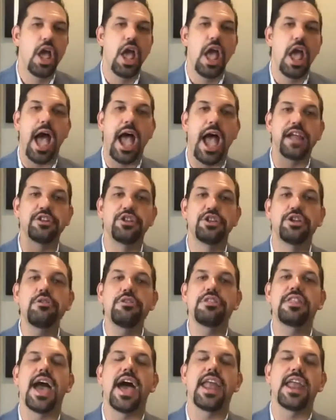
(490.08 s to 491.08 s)
I do
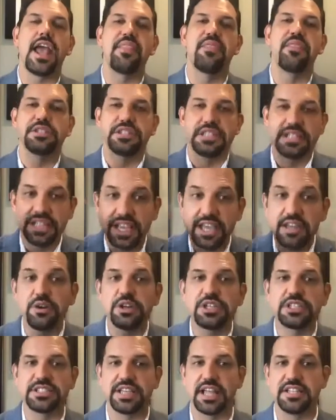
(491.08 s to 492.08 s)
that, and there's an inner
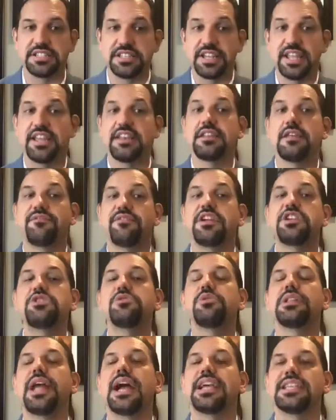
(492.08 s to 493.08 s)
sense, an
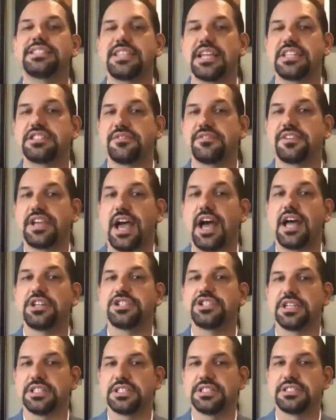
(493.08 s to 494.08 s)
individualized sense of
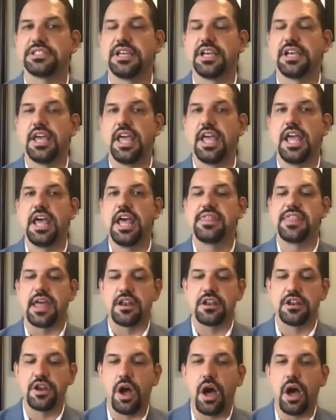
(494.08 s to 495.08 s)
conscience that
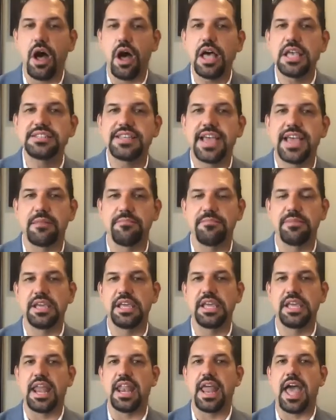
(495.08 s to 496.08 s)
gnaws at me
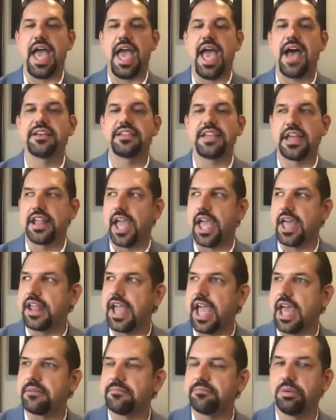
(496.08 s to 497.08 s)

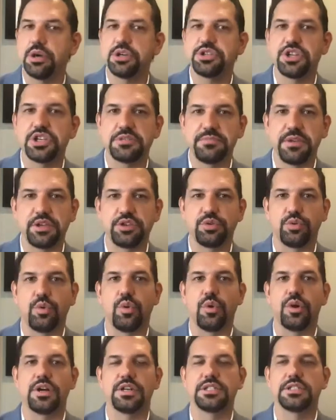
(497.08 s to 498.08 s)
and pushes me
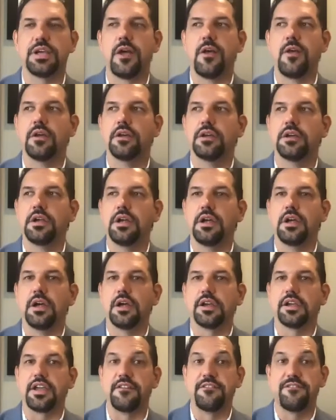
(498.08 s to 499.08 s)
towards
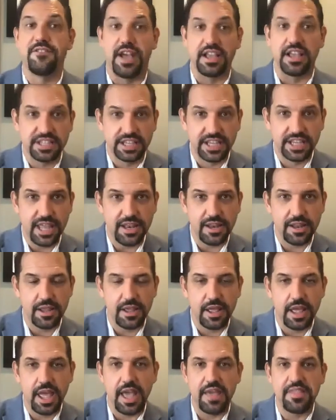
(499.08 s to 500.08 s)
confessing it
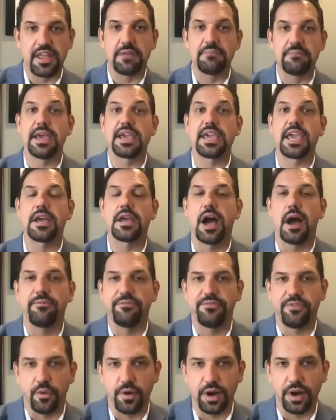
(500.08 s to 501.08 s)
and then making up
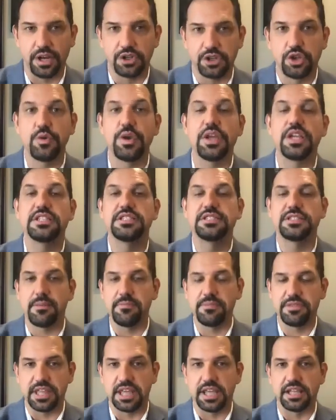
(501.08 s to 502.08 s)
for it, doing
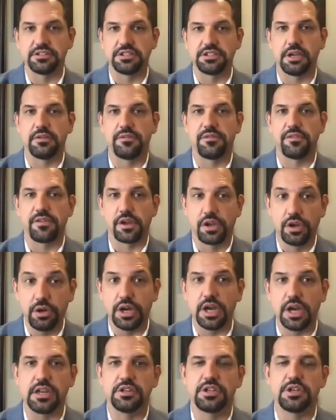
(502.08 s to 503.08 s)
something
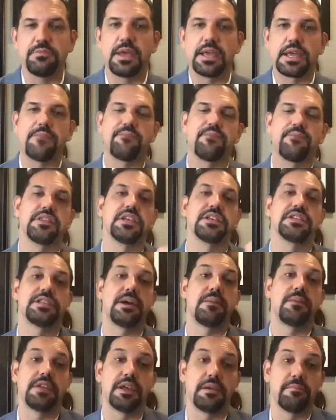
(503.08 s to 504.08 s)
good to make up for the
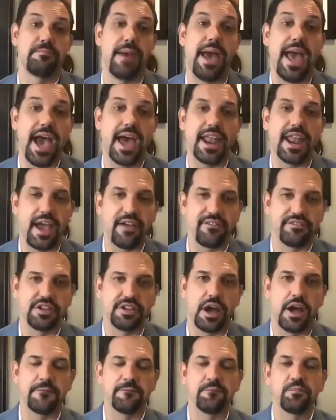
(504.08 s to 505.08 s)
something bad I've
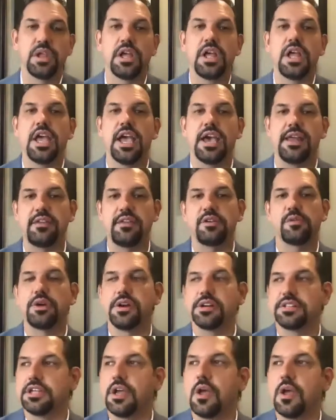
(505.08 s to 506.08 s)
done. In other words,
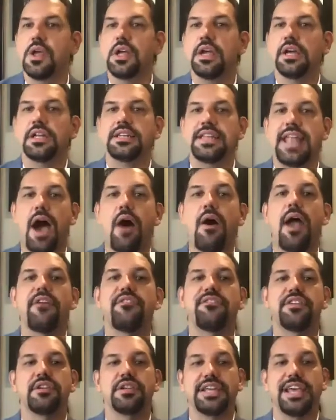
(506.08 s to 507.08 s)
now I
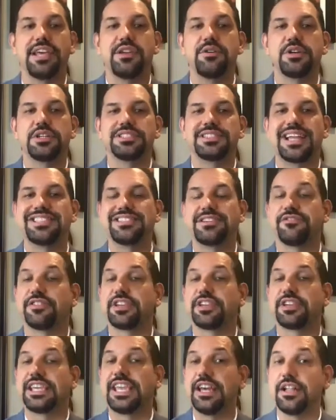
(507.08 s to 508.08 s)
feel an inner sense of
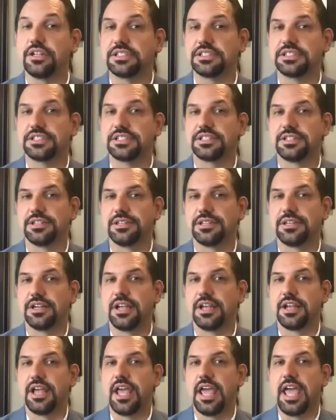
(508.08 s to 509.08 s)
guilt,
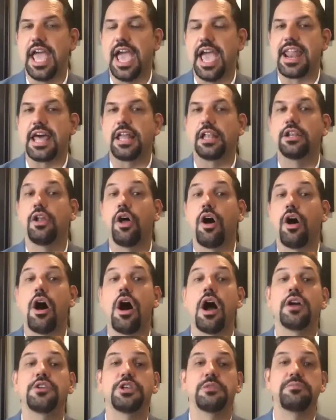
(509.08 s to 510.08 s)
and I long to
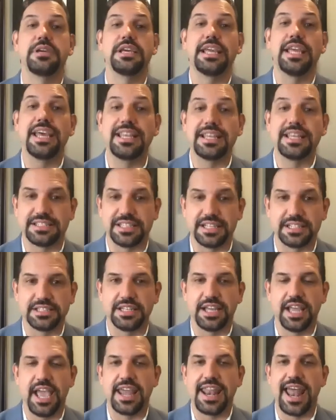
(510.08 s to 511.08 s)
be innocent.
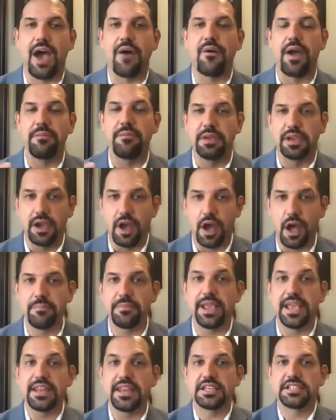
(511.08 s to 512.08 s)
And how I become
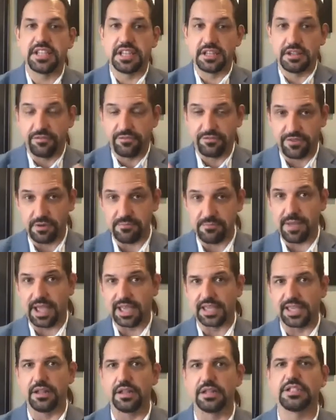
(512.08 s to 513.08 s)
innocent from my
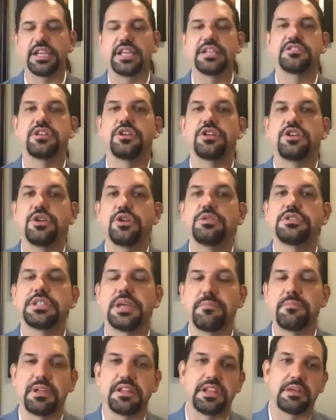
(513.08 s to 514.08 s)
guilt is to do
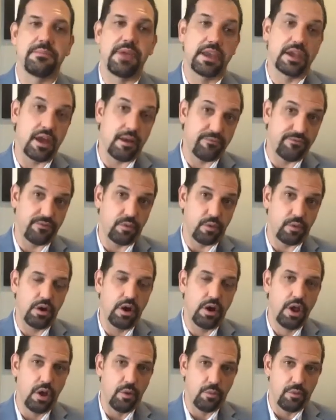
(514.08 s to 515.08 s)
something to make up for
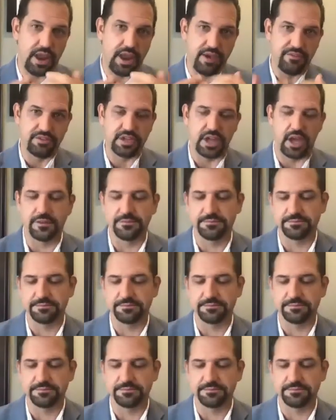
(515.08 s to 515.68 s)
what I've done.